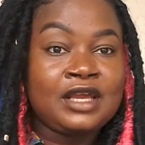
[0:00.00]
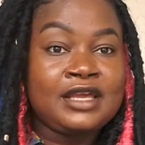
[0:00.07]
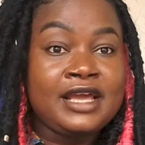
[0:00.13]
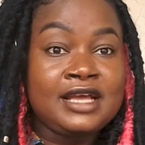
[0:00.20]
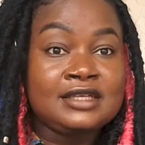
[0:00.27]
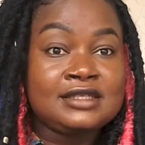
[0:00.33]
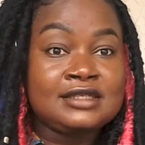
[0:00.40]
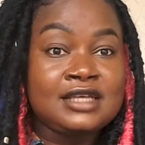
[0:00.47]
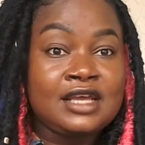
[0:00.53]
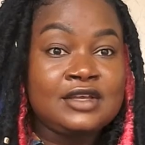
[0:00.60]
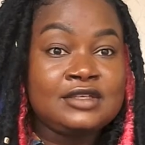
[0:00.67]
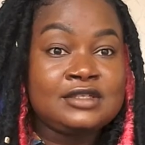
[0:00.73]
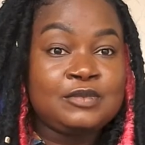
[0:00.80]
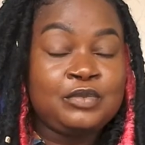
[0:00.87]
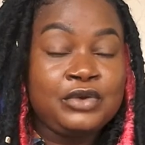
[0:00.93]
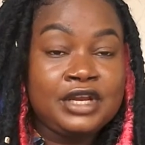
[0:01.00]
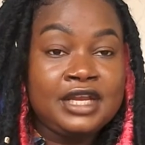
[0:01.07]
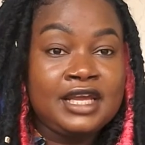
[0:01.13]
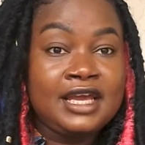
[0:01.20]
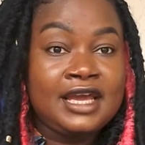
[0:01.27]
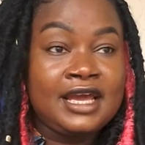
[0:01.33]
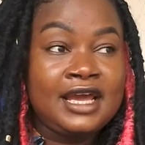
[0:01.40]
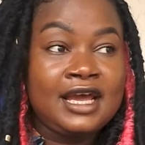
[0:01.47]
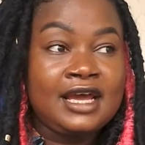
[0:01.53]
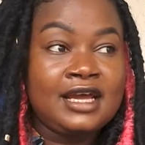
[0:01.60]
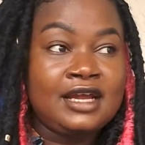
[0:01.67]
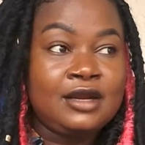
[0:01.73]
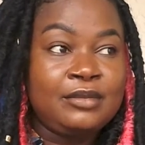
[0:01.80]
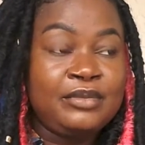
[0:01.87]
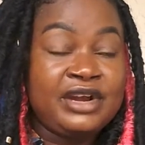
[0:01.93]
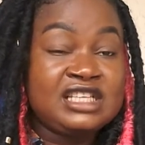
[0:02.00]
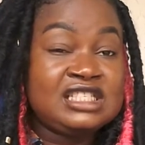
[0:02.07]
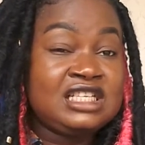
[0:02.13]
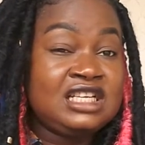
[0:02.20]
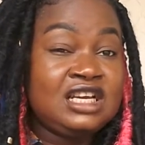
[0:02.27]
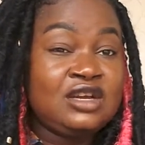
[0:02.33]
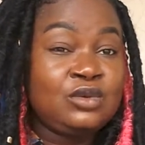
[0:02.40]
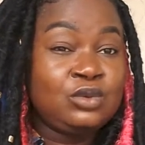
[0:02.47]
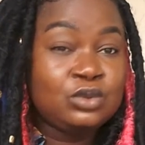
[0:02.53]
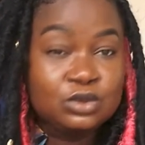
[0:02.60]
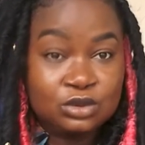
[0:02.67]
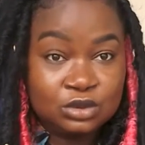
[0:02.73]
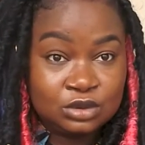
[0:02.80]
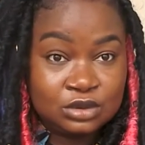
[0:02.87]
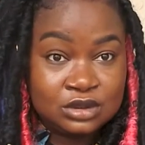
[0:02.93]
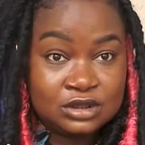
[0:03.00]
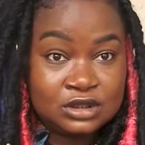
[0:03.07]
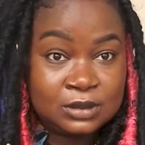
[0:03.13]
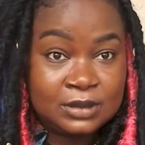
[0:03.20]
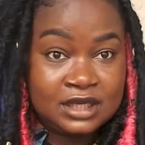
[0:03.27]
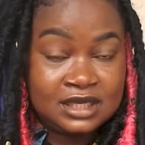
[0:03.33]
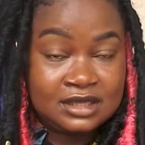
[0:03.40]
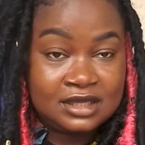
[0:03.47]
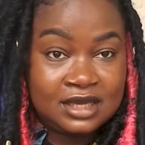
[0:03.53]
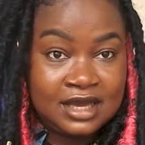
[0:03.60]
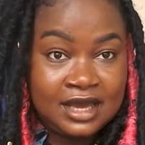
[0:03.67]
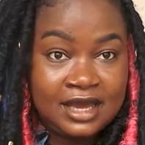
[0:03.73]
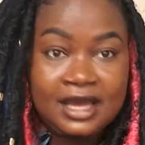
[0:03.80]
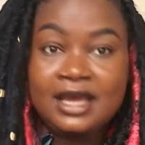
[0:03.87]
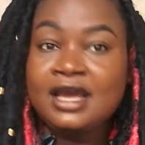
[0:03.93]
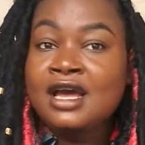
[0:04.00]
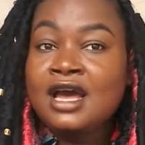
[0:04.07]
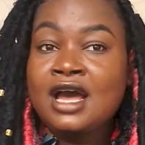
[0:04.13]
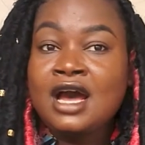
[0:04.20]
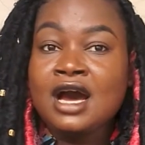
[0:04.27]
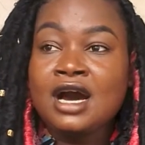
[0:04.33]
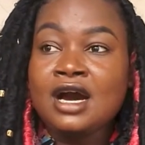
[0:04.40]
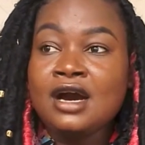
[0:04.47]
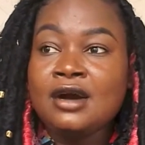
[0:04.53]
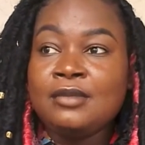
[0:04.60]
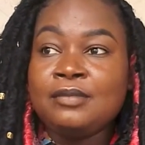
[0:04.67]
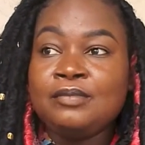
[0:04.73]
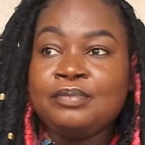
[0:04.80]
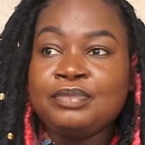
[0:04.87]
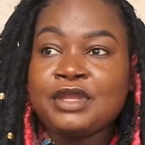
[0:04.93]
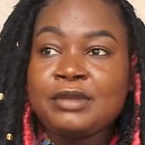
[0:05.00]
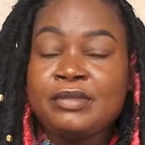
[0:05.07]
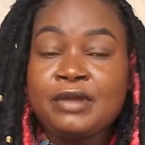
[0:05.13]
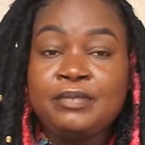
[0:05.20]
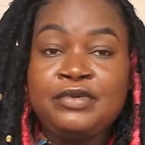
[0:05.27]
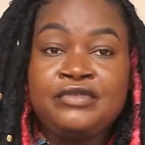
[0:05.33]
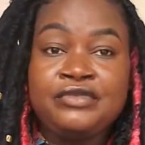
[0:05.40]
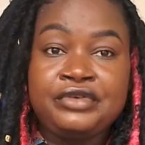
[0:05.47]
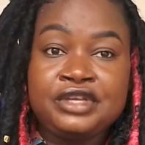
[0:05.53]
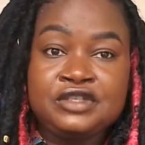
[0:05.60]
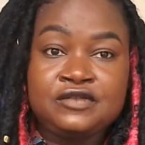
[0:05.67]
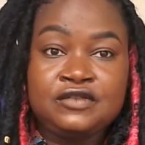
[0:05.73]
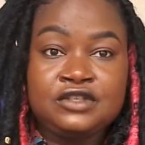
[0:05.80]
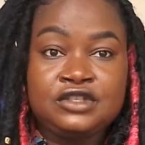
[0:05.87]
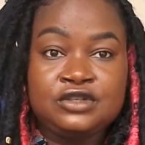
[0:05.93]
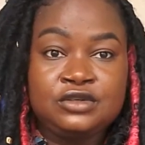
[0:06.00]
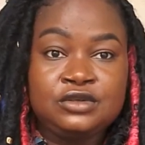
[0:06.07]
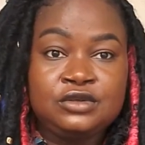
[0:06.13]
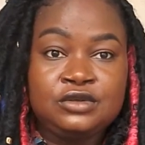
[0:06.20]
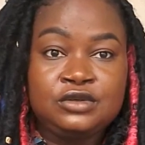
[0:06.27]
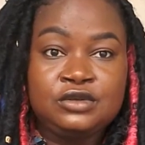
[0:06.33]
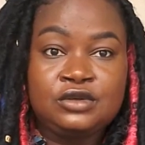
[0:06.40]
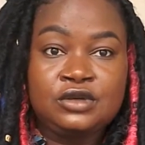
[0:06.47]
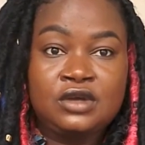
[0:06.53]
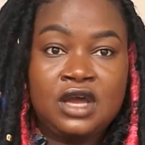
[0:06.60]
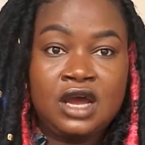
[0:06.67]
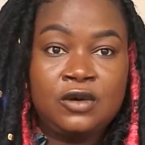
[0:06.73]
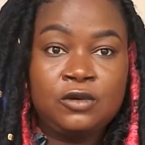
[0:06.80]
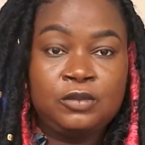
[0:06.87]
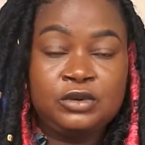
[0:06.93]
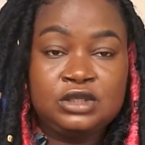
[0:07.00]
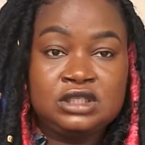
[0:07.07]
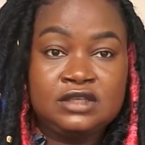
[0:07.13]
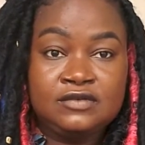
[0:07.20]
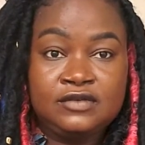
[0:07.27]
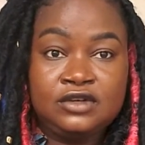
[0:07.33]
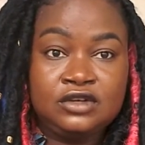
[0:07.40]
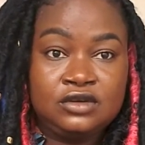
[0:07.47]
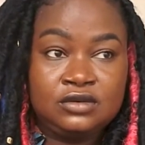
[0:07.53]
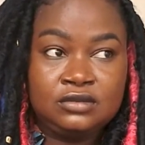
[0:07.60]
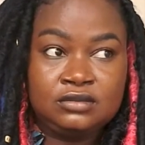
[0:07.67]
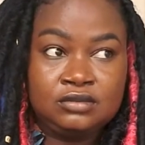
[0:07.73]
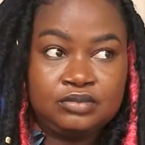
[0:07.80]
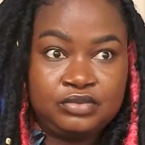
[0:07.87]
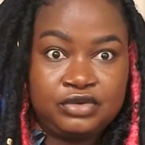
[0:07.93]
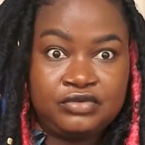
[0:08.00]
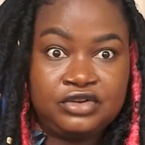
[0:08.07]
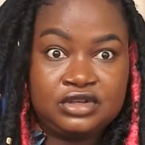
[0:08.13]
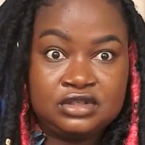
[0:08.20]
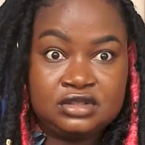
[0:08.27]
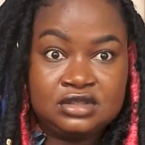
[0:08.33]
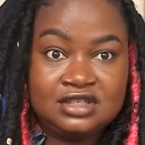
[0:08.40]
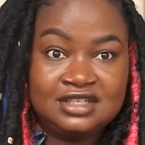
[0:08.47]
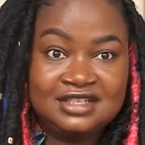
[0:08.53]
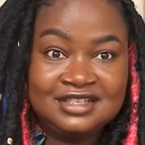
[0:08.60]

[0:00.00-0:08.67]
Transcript: yes, I use braiding hair and Brazilian wool to make the hair. My previous video, I will post a video previous